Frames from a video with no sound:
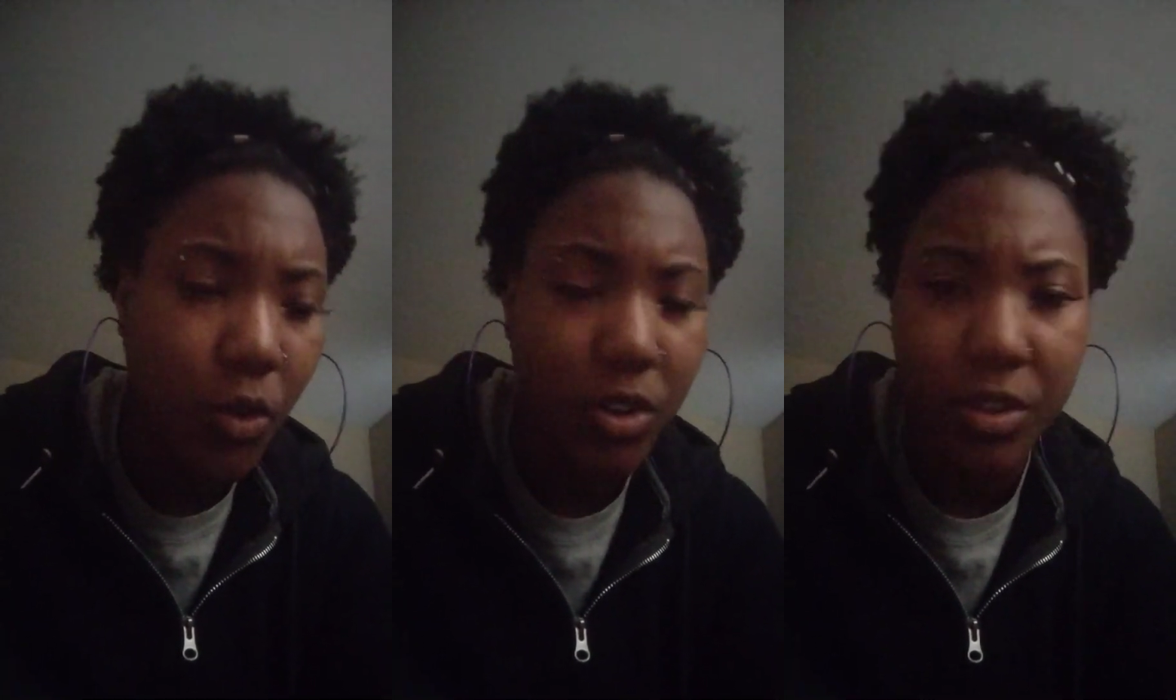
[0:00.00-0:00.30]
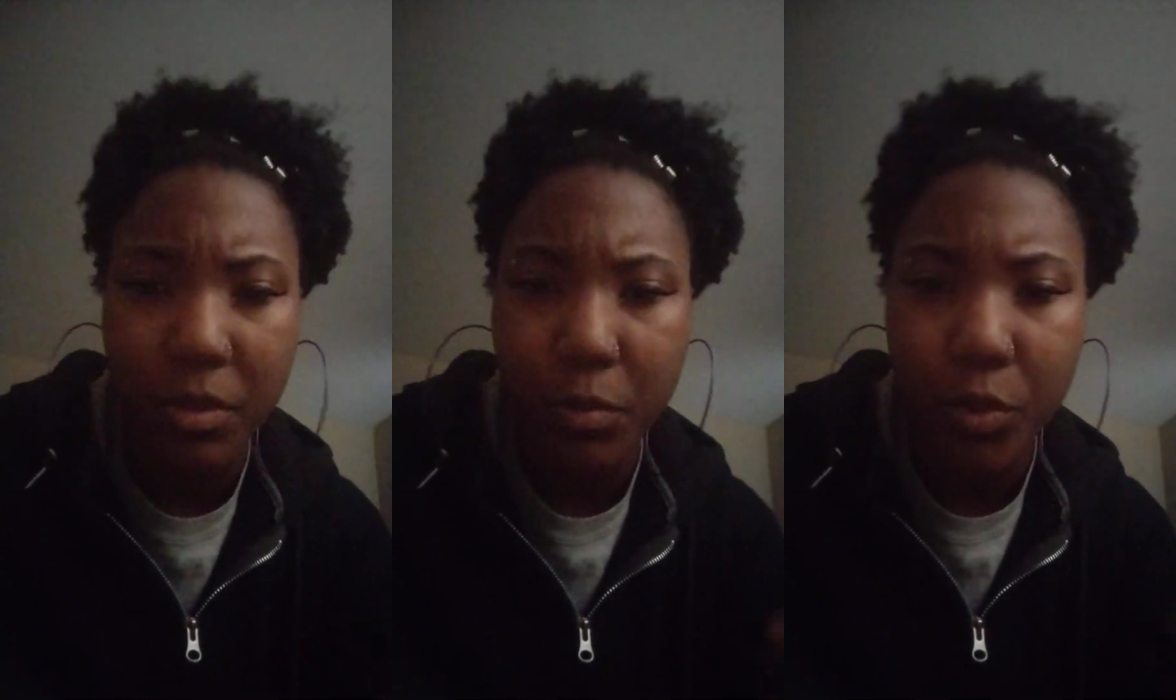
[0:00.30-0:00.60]

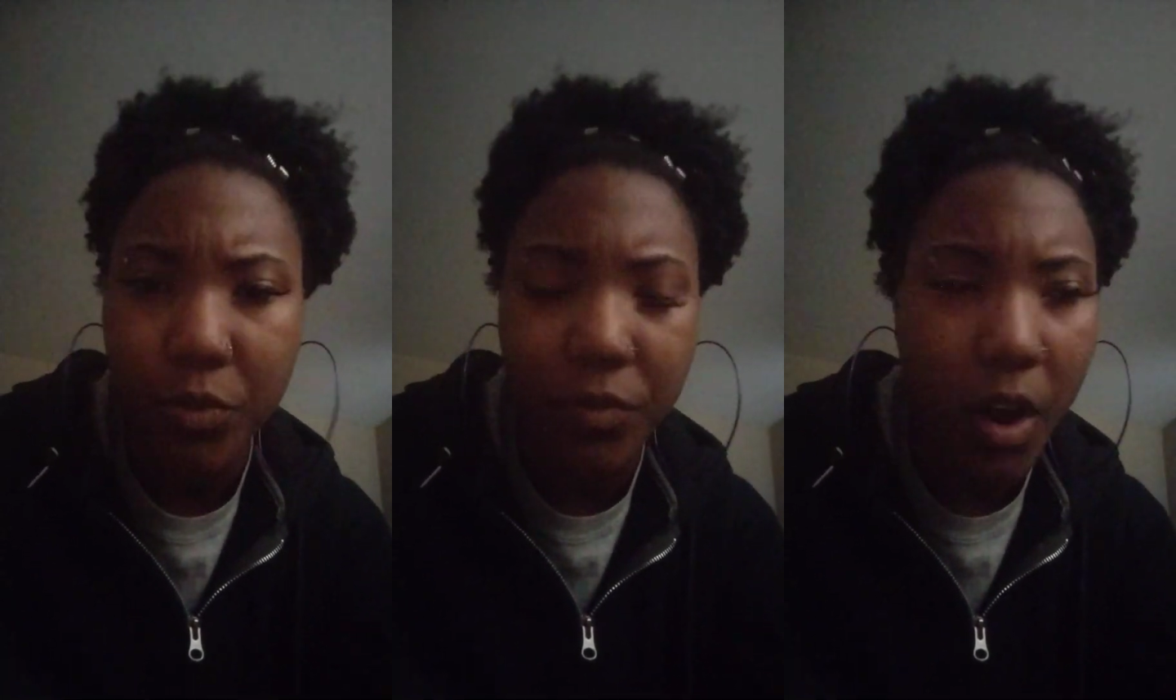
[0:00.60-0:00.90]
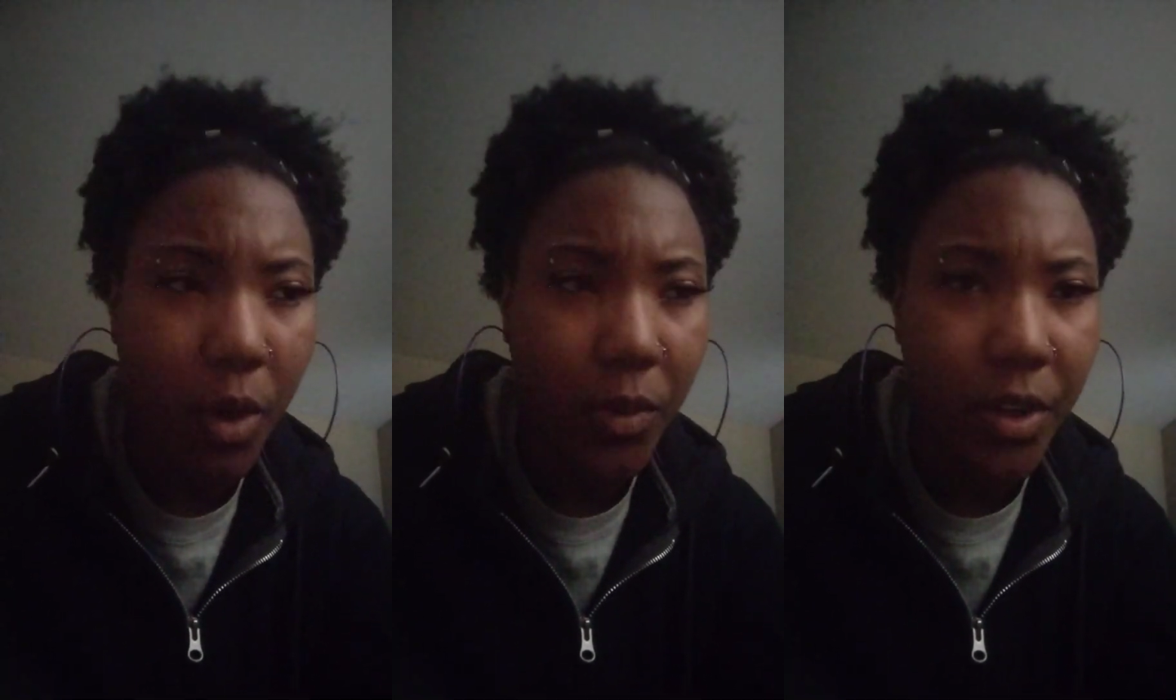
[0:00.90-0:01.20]
order to move
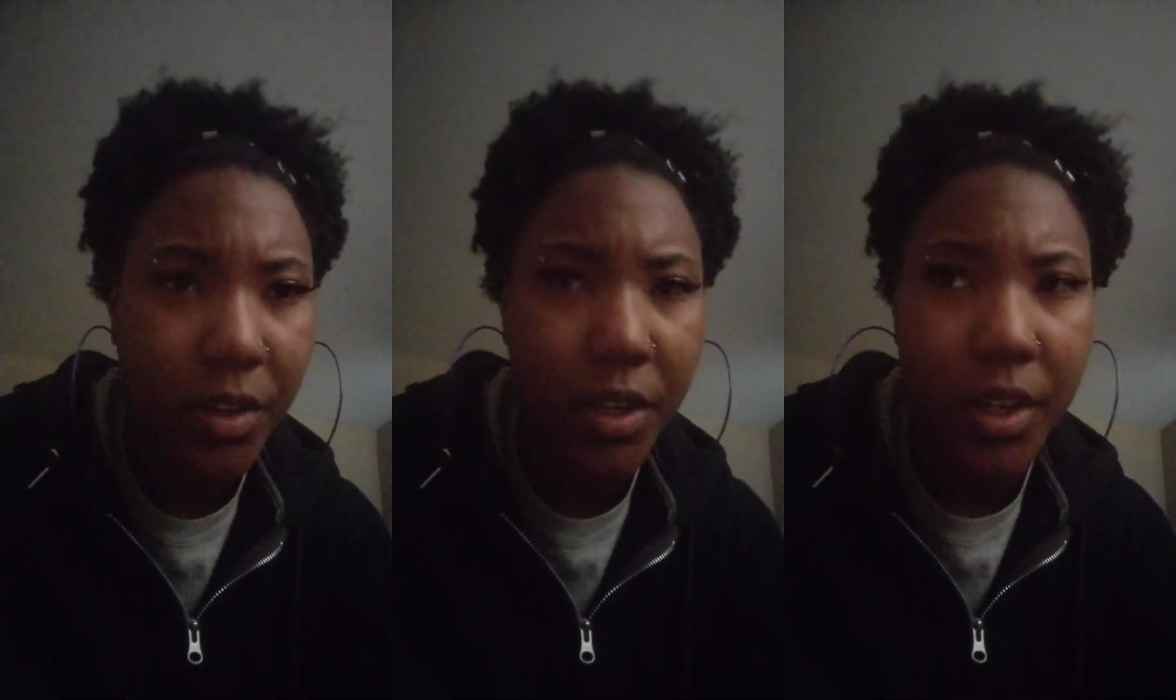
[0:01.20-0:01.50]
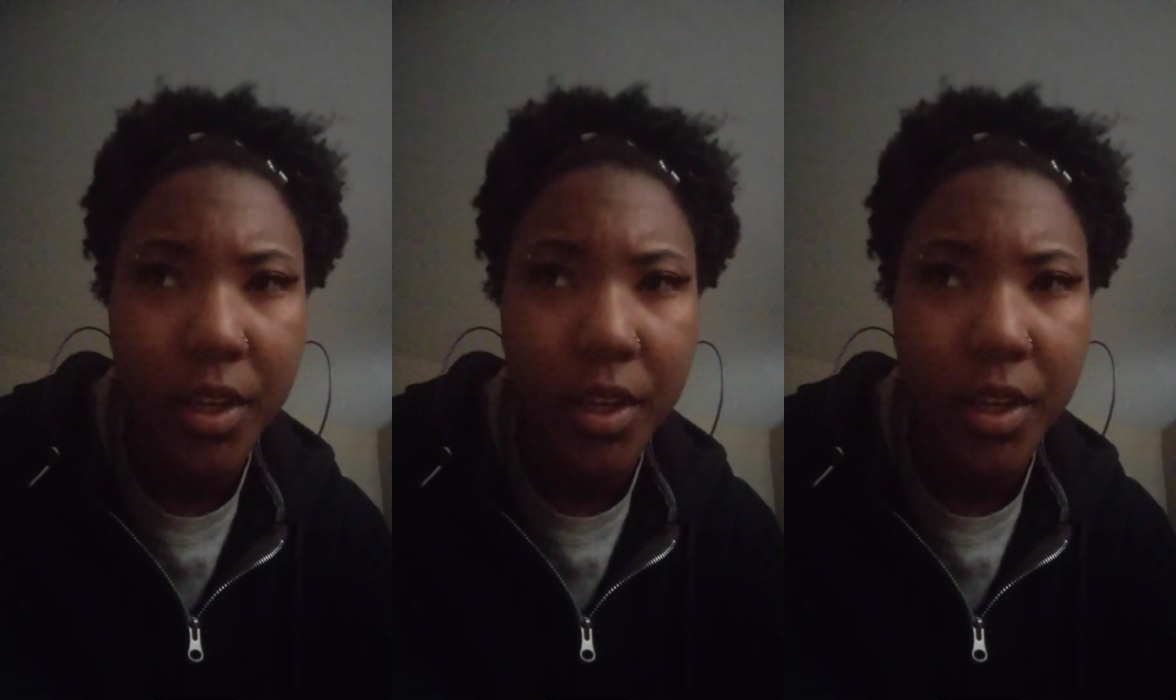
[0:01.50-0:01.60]
forward.